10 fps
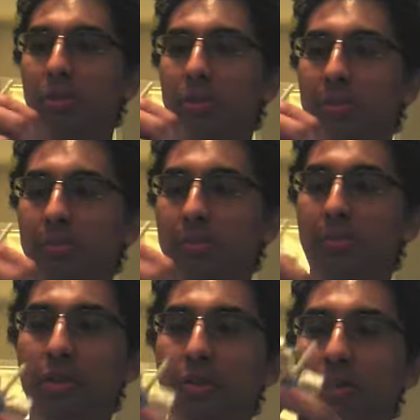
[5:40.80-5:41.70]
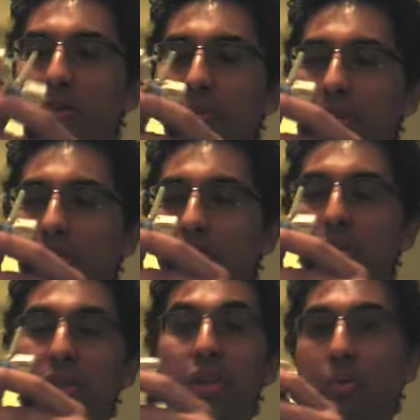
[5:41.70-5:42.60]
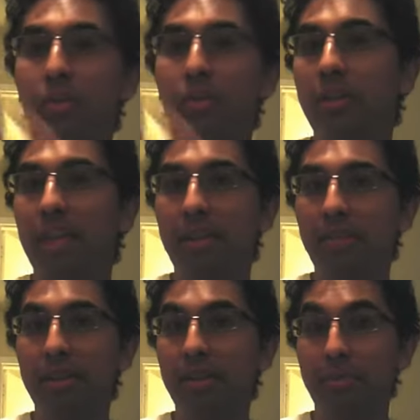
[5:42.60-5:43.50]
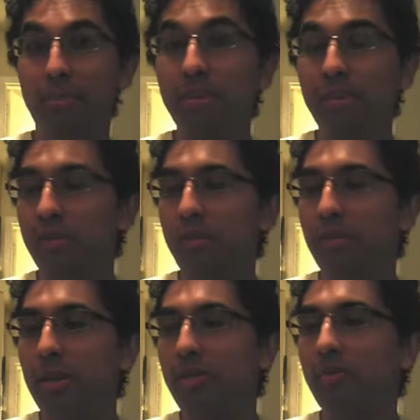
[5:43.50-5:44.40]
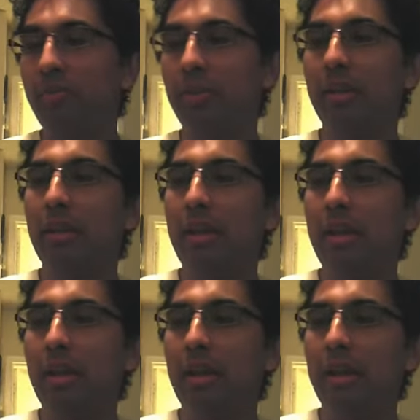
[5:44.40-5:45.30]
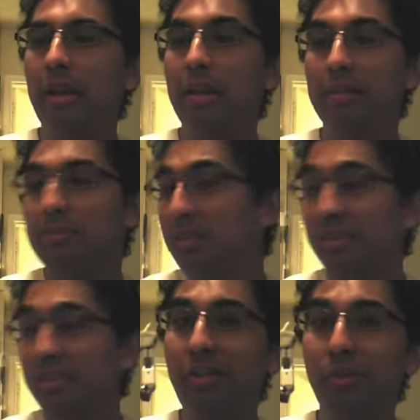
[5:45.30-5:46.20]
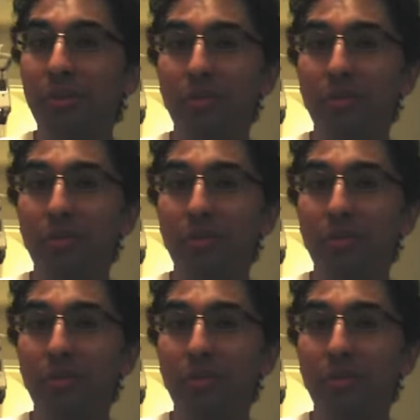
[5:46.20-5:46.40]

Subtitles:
is modeled after the One Year War game, PlayStation 2 game. This is actually one of my